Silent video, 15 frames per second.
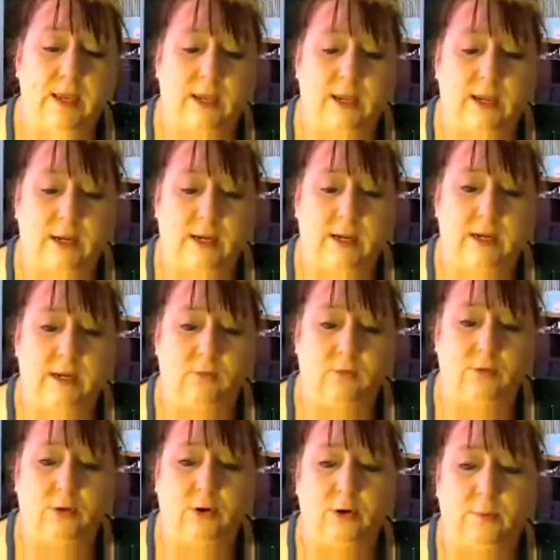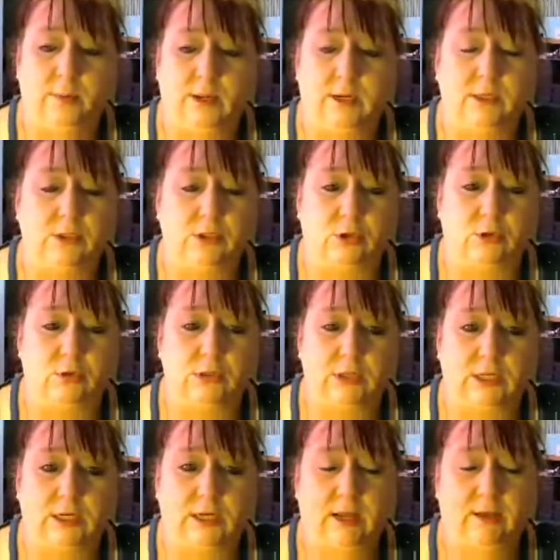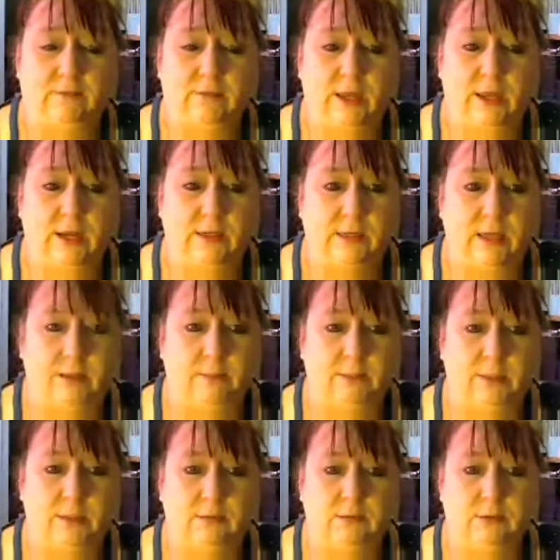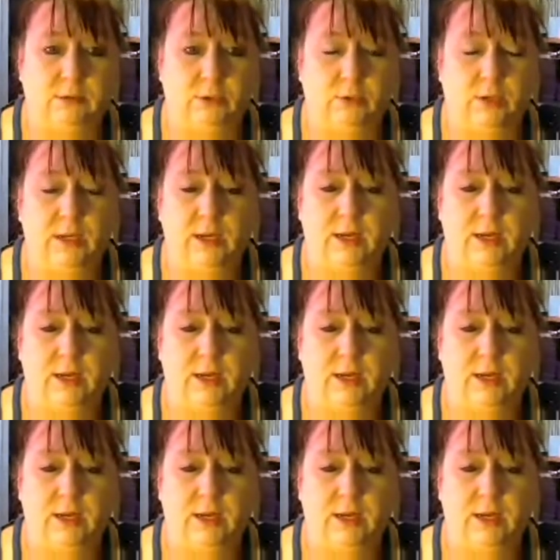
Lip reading: And with her being in school, she didn't have the kind of time to do it,